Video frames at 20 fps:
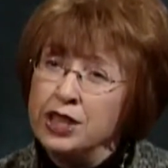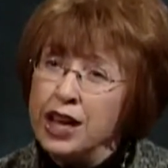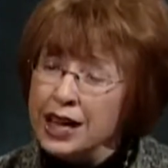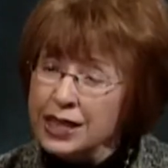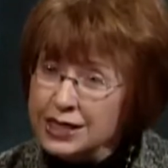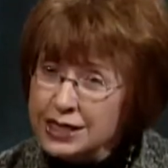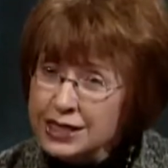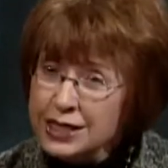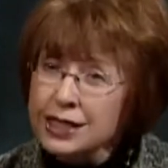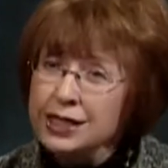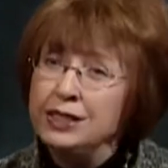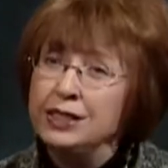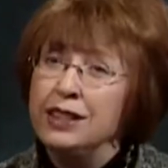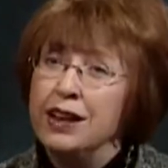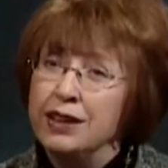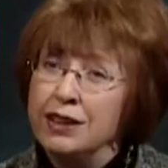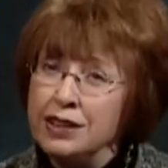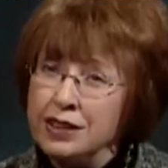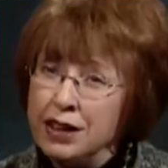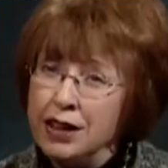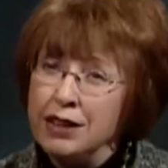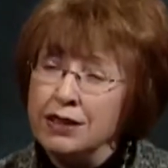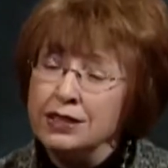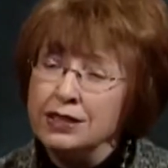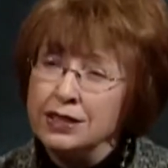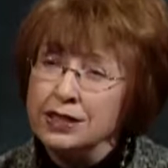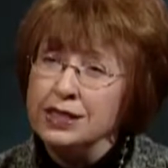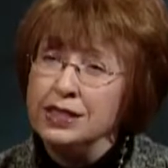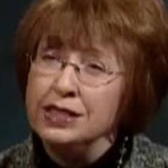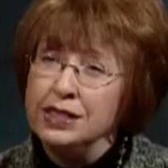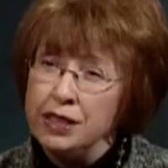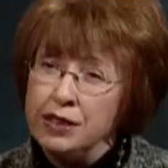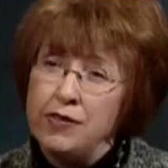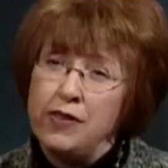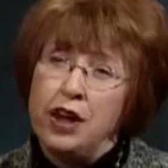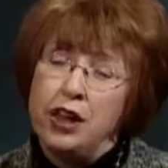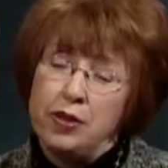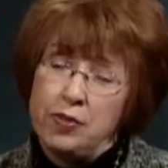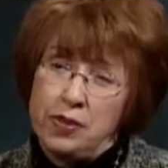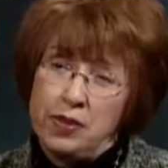assist young adults in
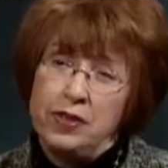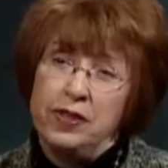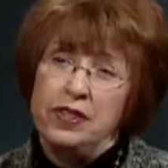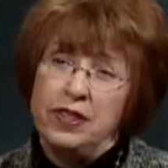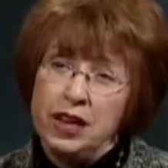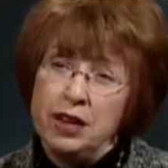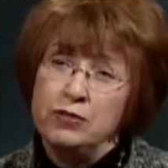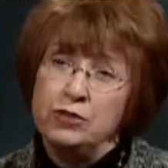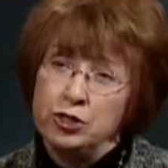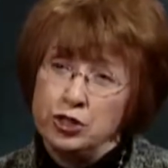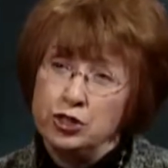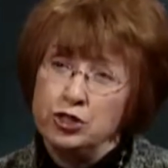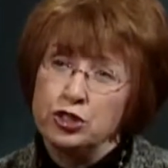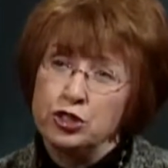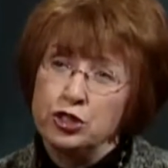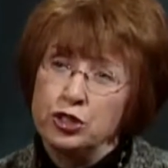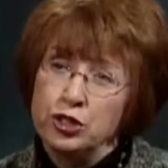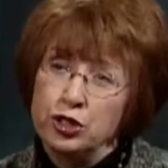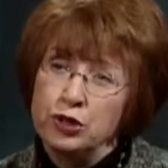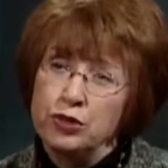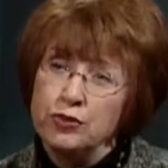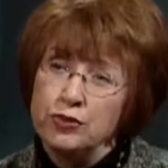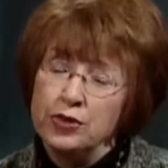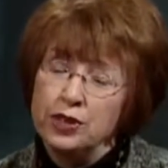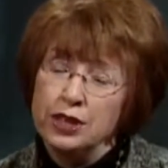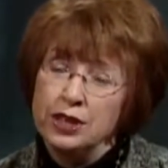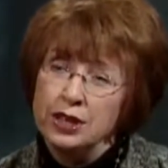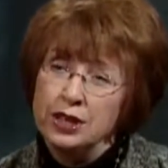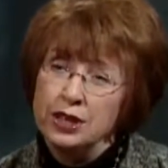developing them to serve?